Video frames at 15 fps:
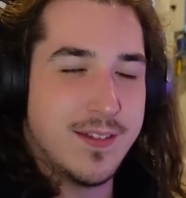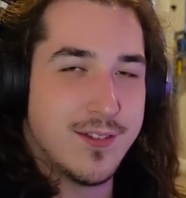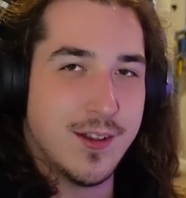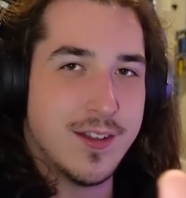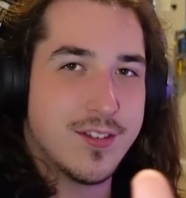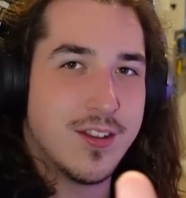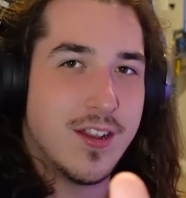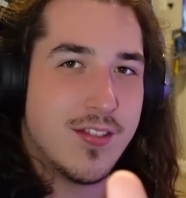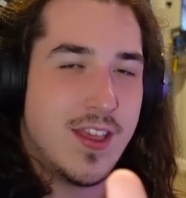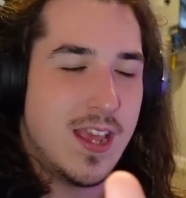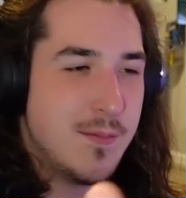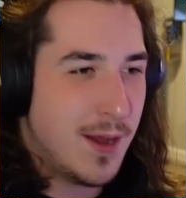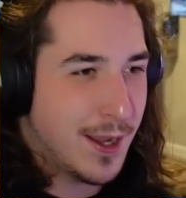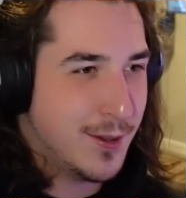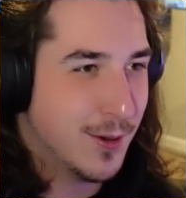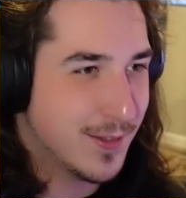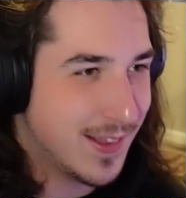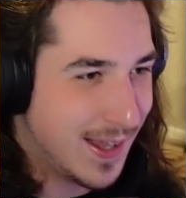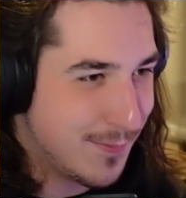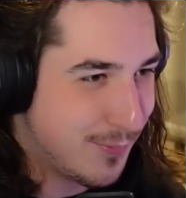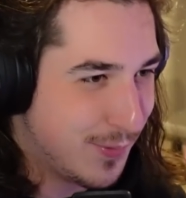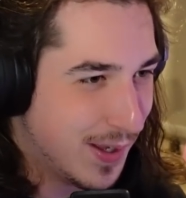So this is the team I cooked
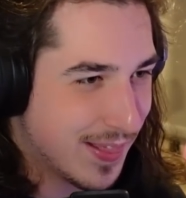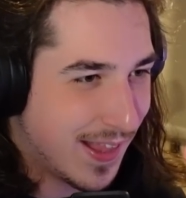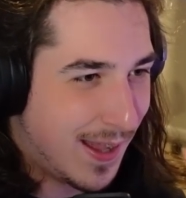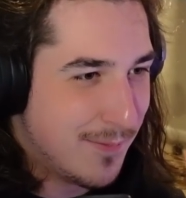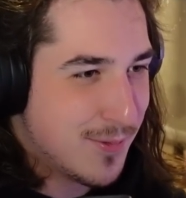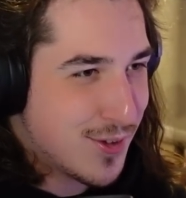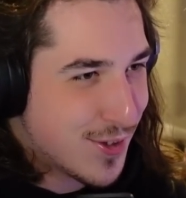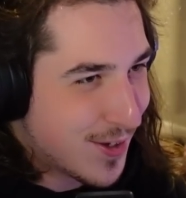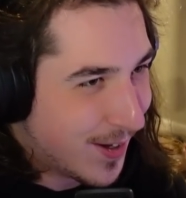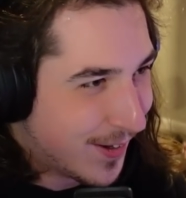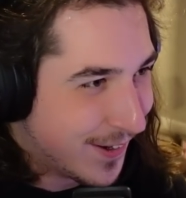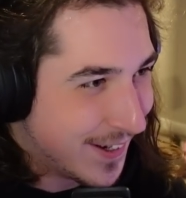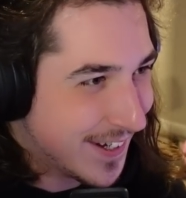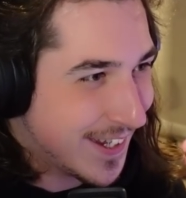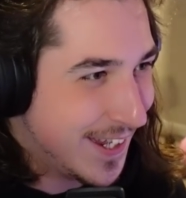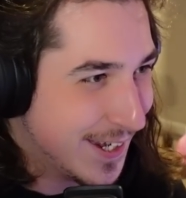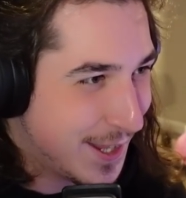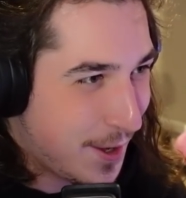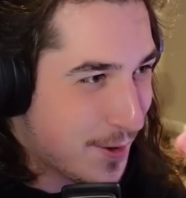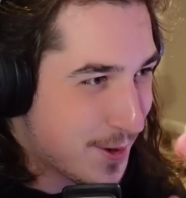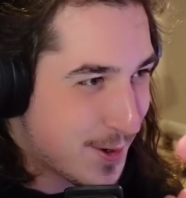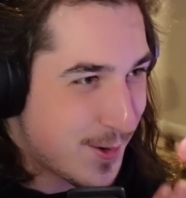up with. I'm sure Kid
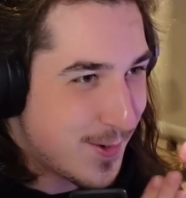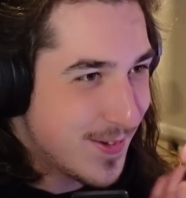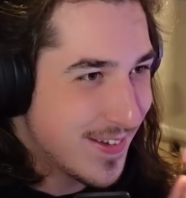Goku